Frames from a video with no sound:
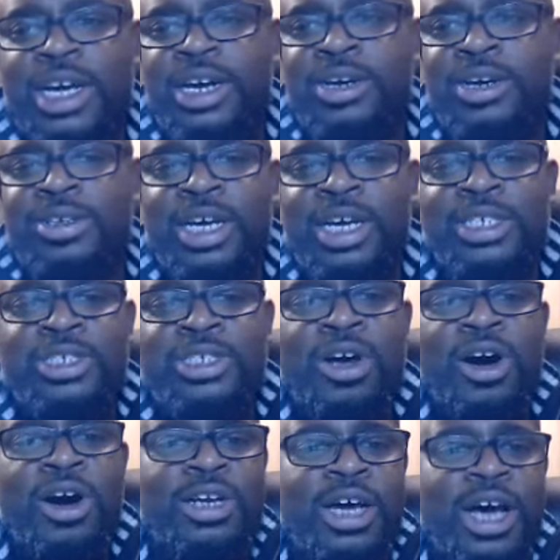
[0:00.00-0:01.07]
I know, like
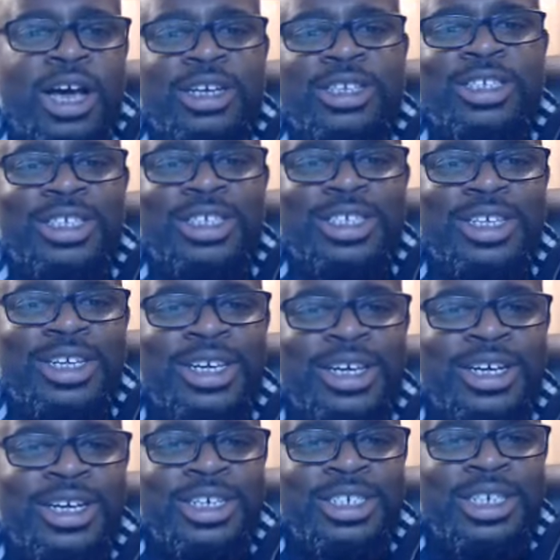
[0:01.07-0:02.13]
Zardox,
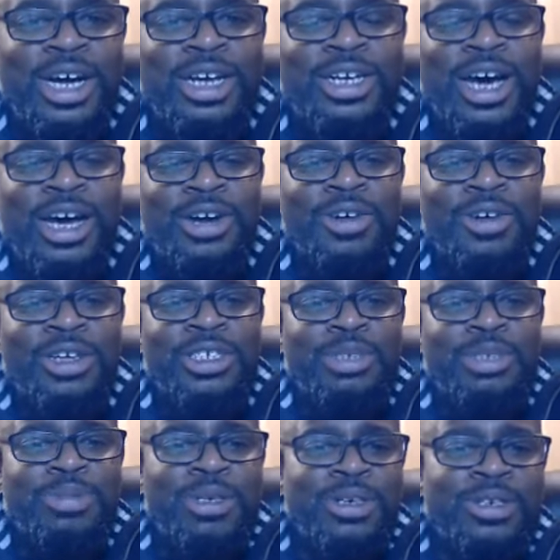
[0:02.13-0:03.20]
Sean Connery and
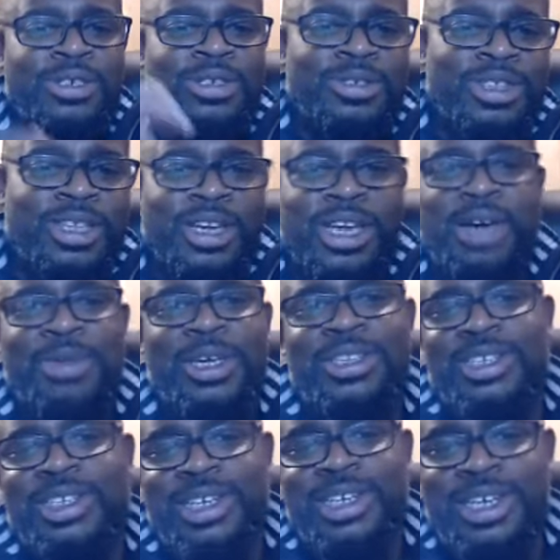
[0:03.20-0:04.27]
Speedos with, like, I mean,